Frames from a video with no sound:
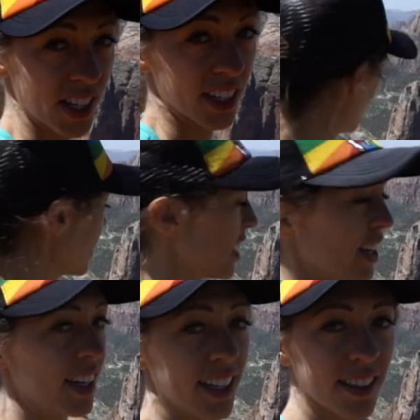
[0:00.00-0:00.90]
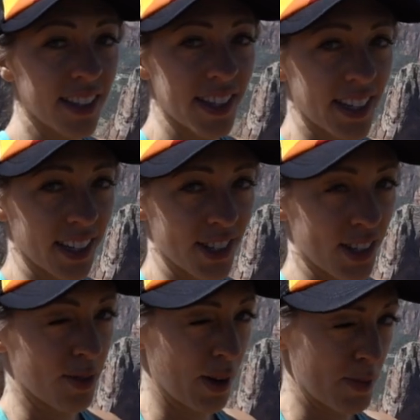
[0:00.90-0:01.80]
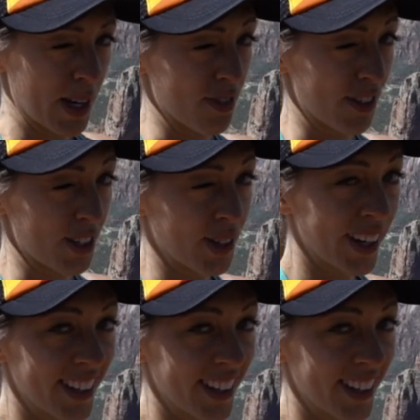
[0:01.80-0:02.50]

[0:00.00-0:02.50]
Zion. This is actually a way better view.